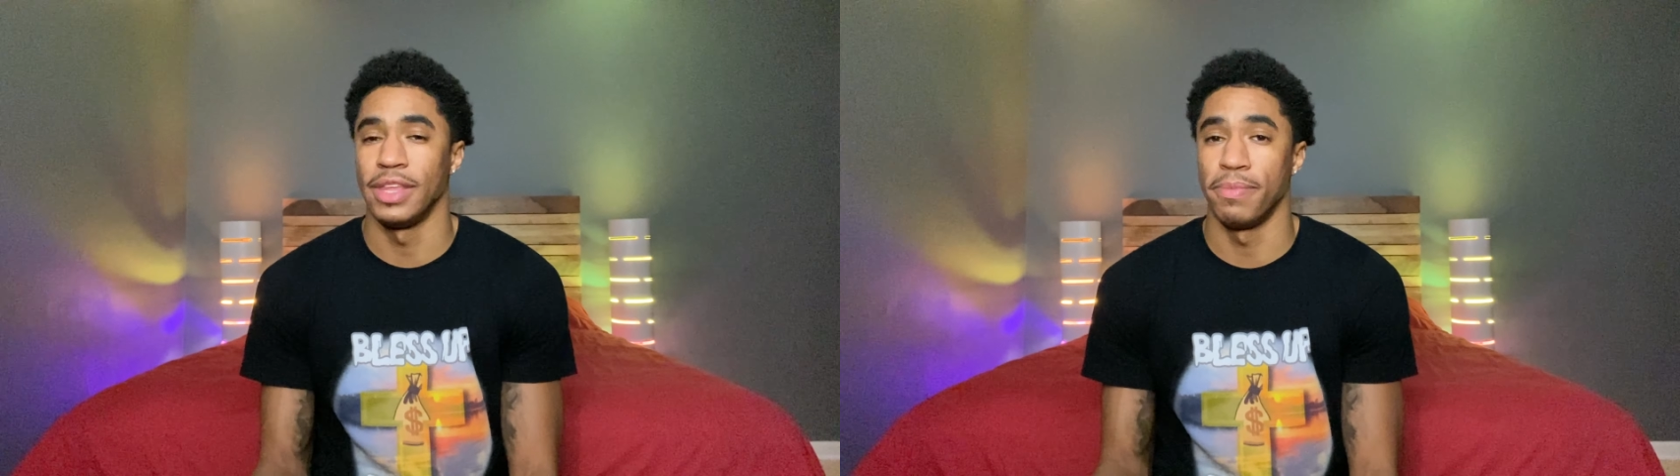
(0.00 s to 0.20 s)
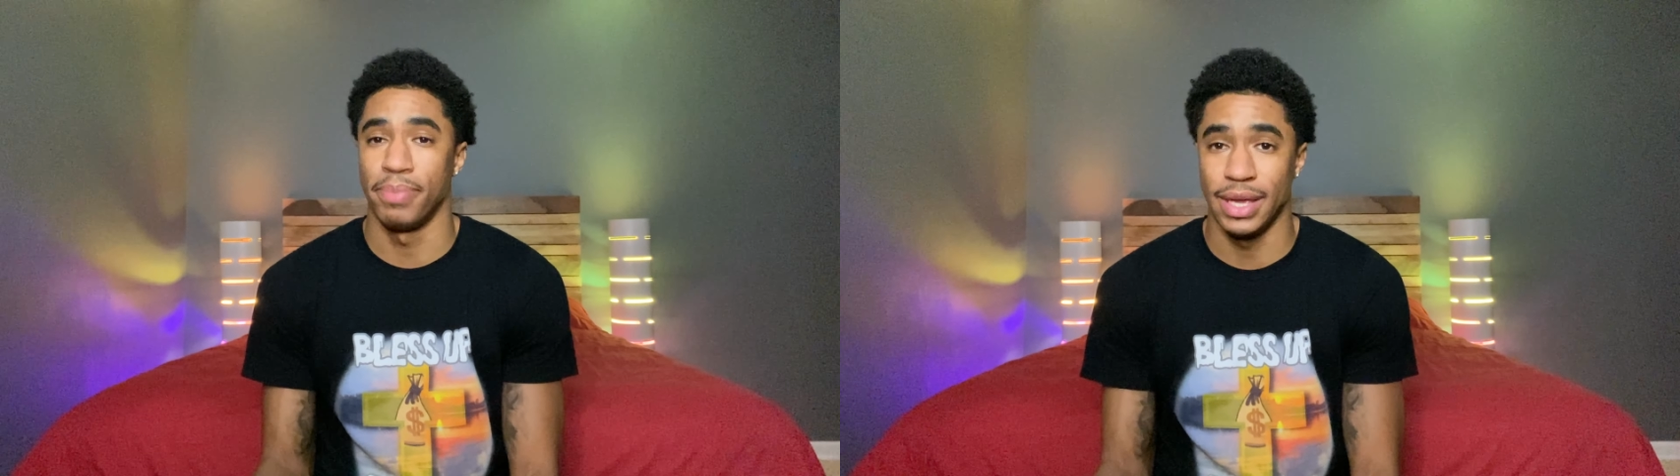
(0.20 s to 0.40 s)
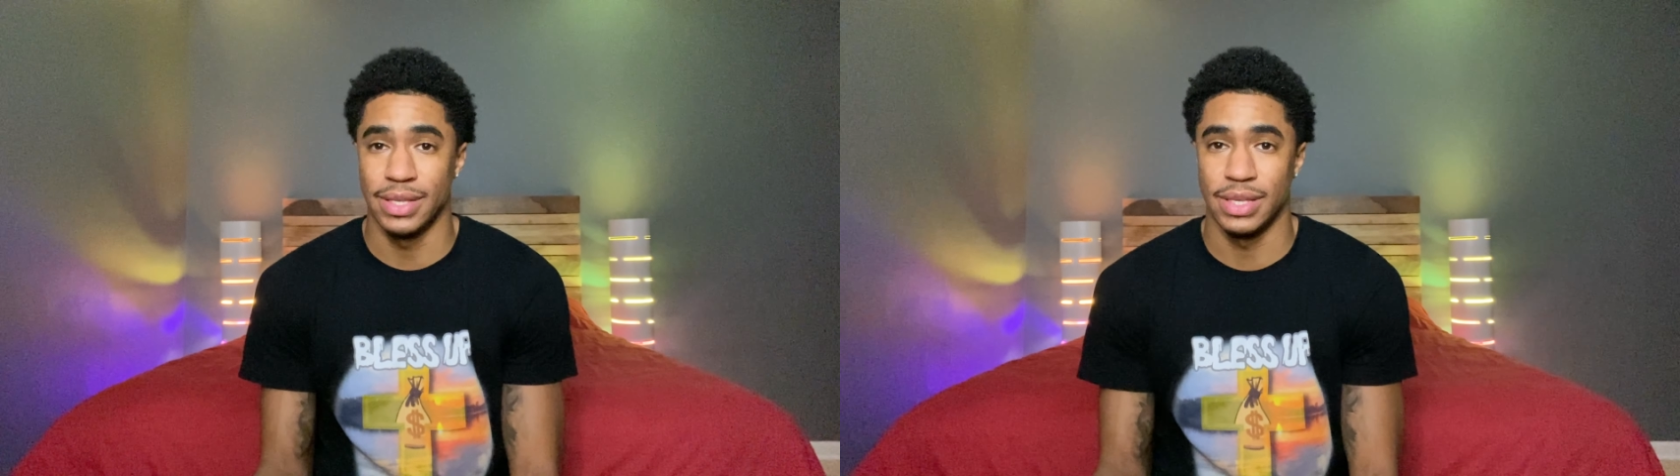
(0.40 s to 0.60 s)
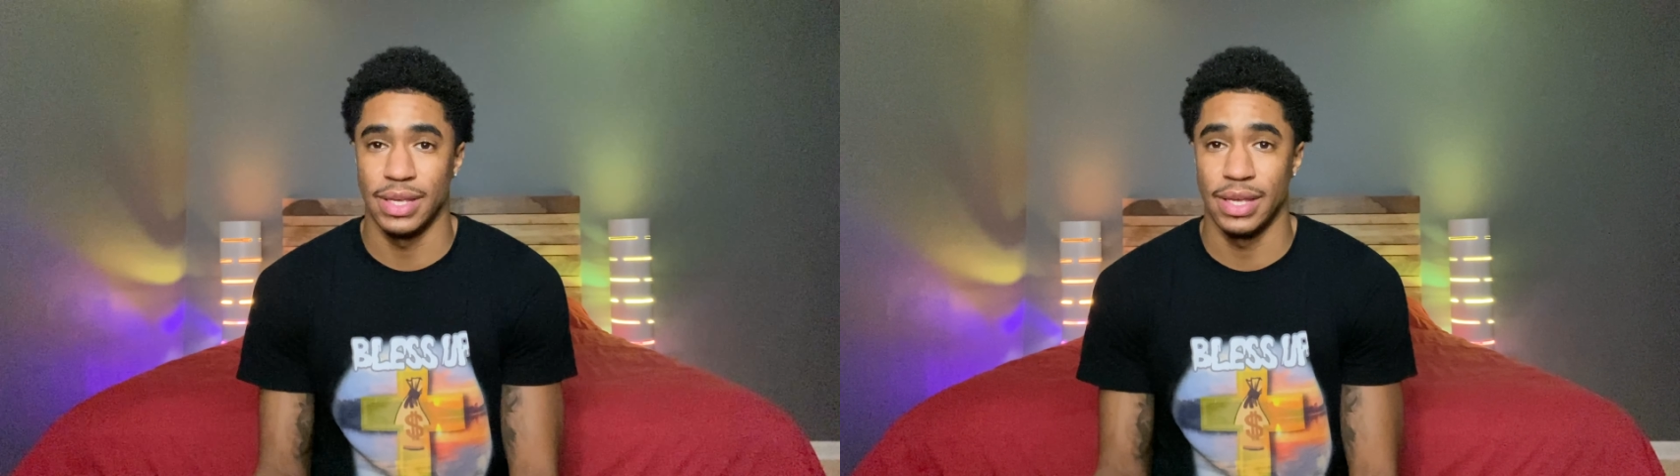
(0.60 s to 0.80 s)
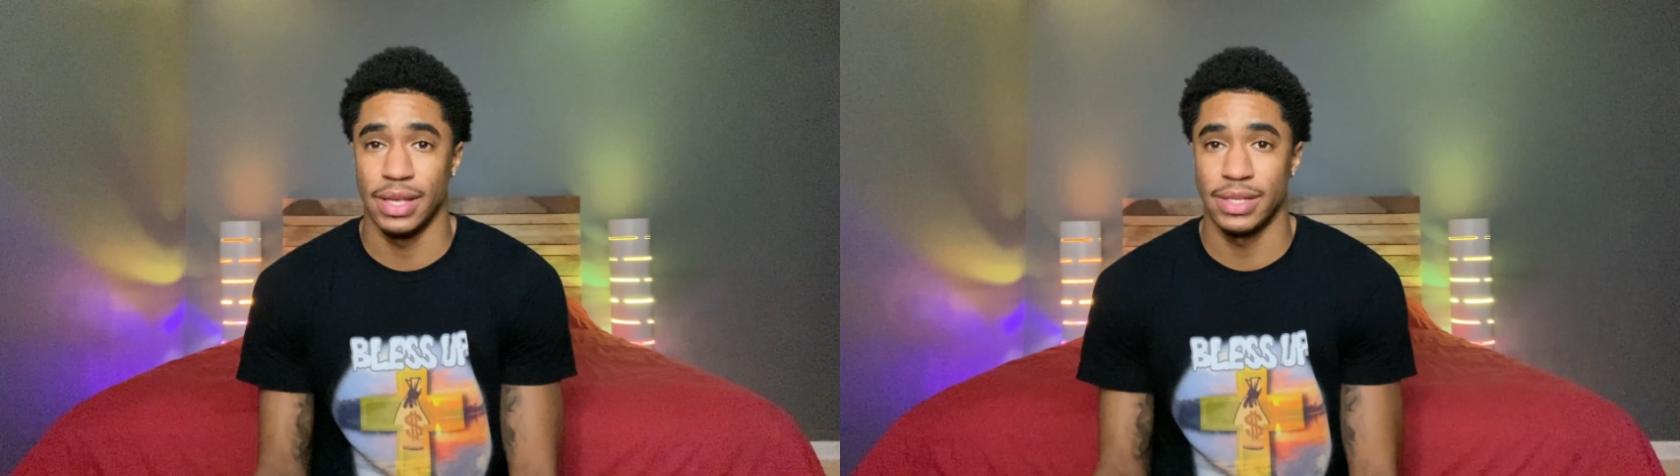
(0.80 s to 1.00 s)

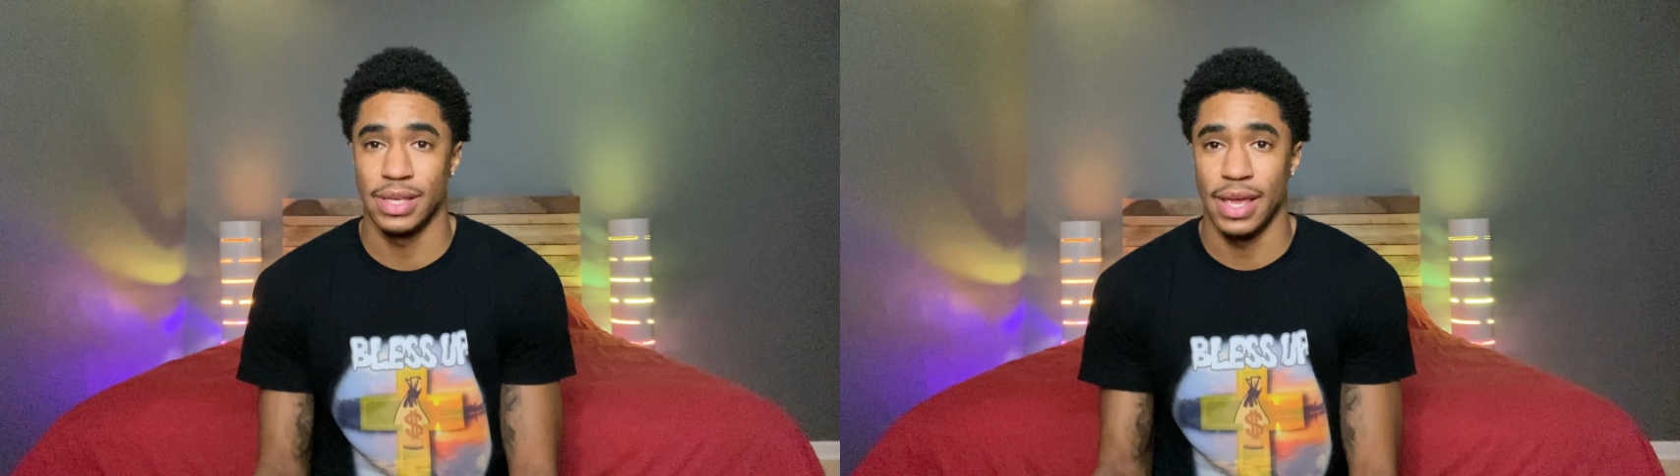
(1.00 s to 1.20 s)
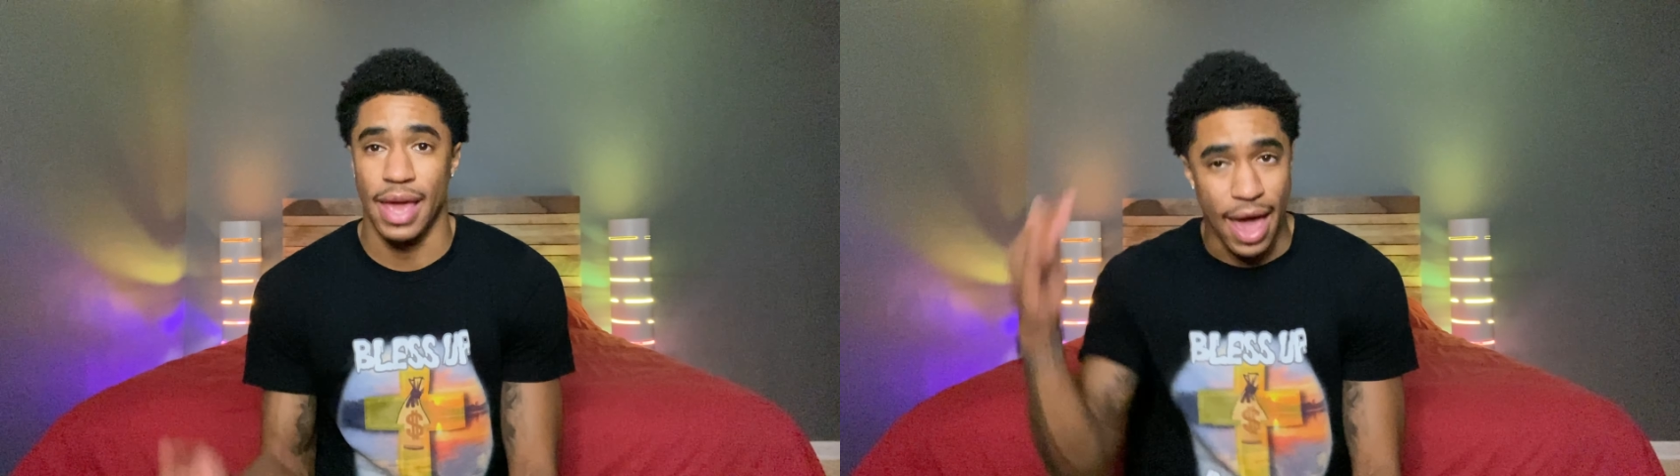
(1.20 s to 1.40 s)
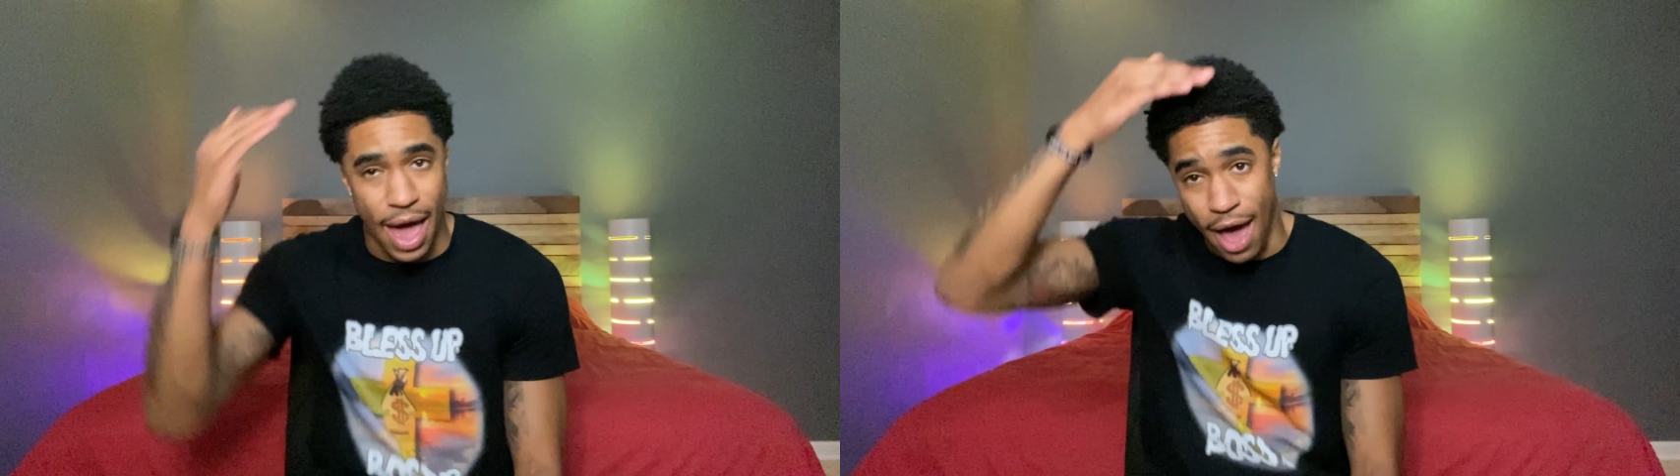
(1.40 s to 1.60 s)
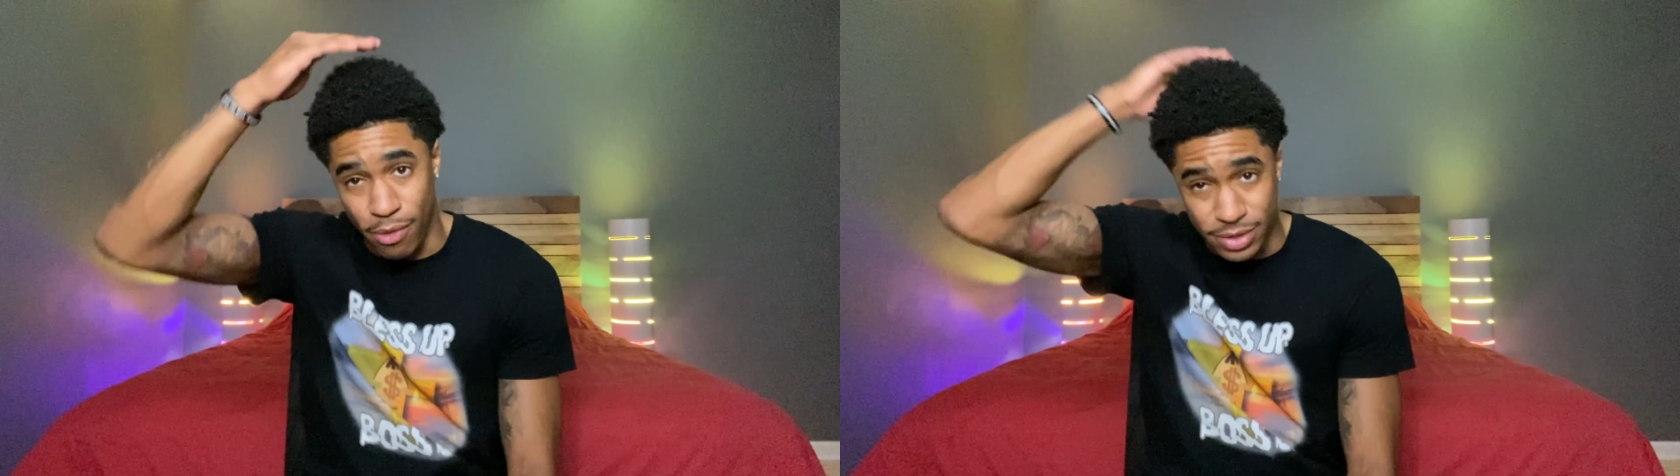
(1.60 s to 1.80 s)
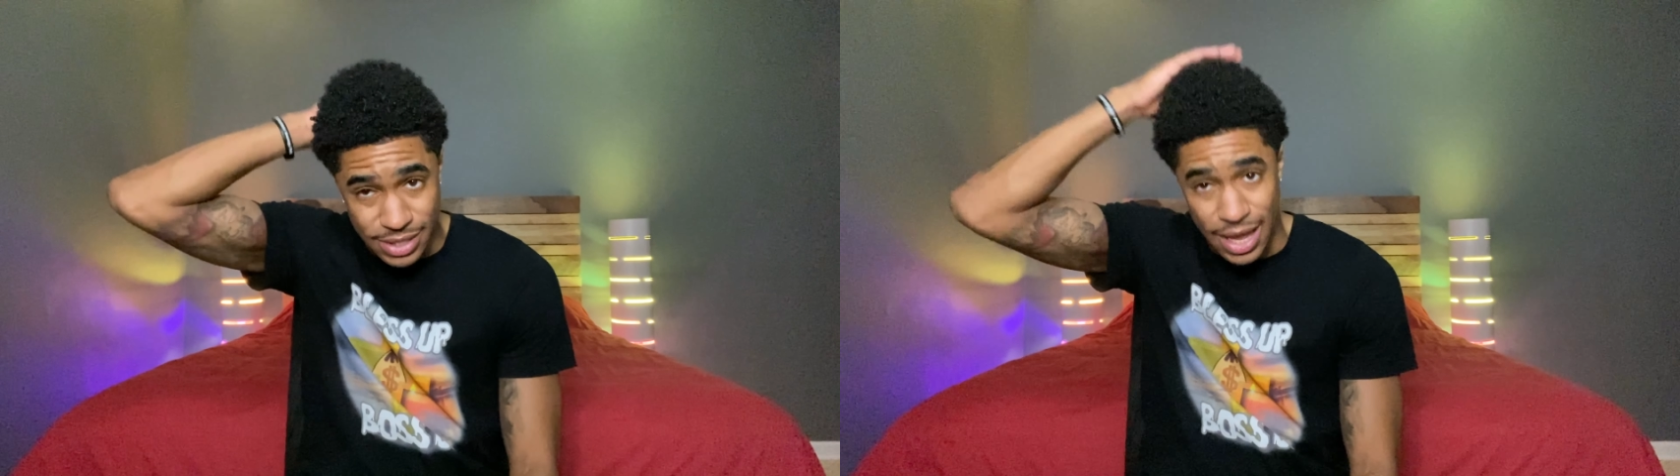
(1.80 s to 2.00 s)
pieces
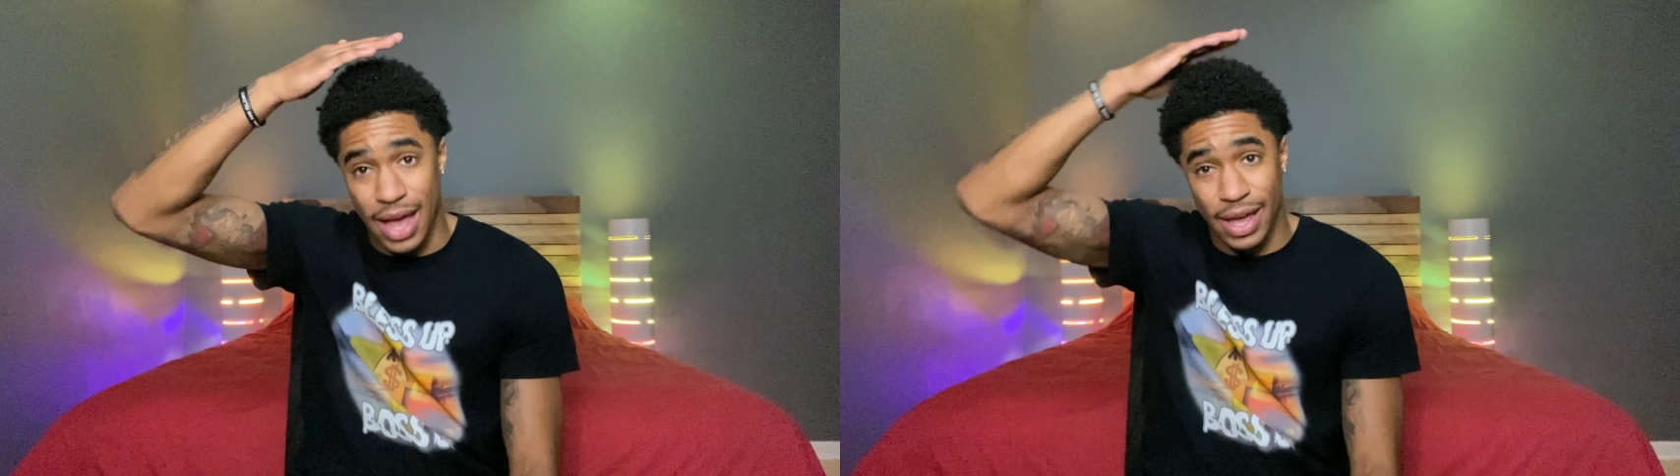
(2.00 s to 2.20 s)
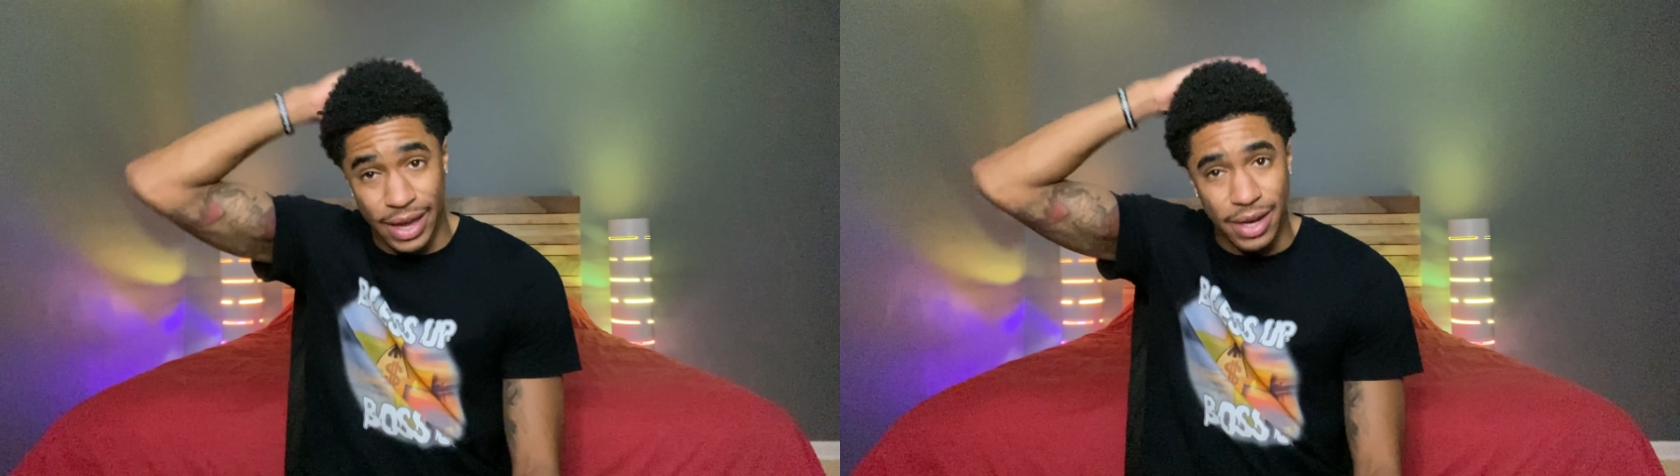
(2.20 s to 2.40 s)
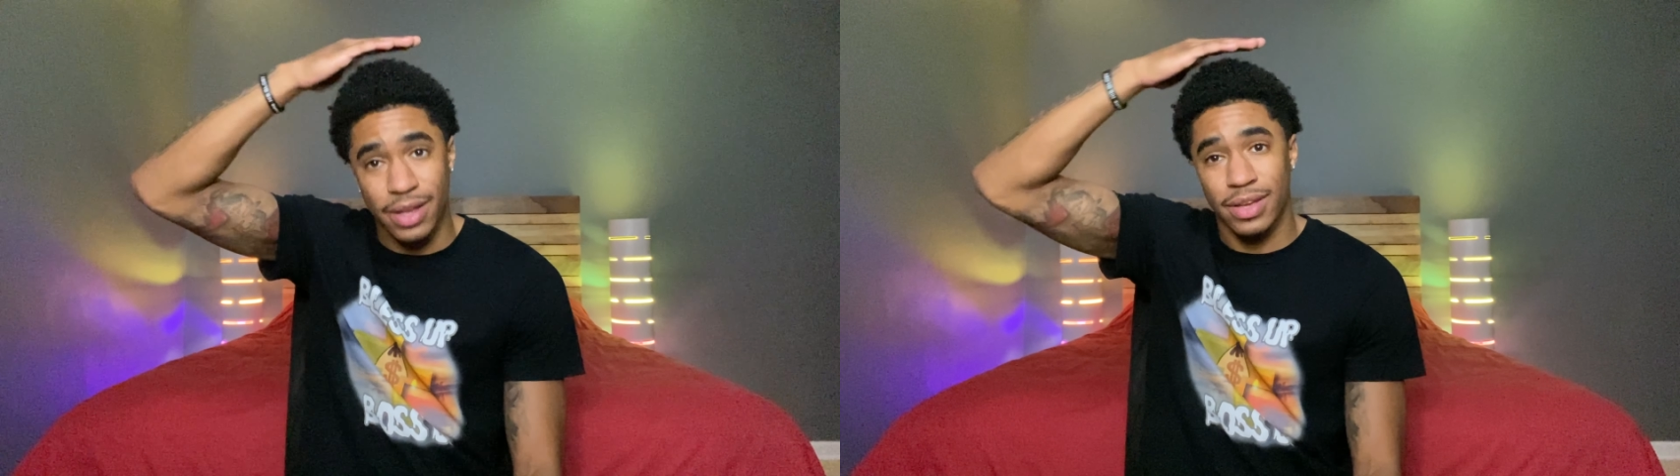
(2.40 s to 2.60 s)
outside,